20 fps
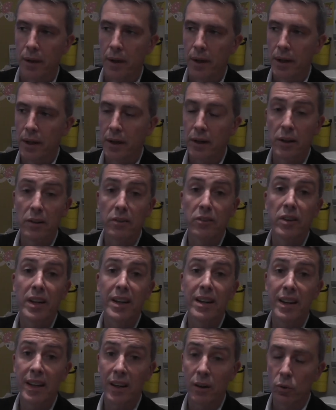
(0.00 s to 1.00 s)
in
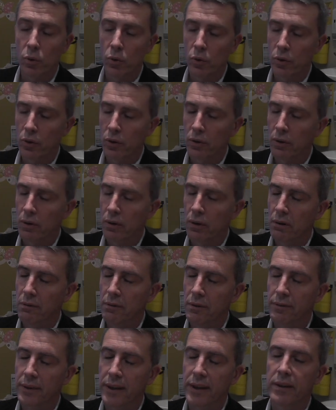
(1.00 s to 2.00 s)
descending order of
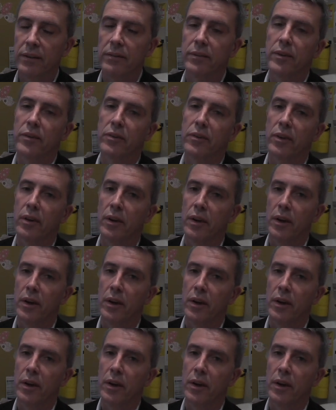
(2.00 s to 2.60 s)
effectiveness.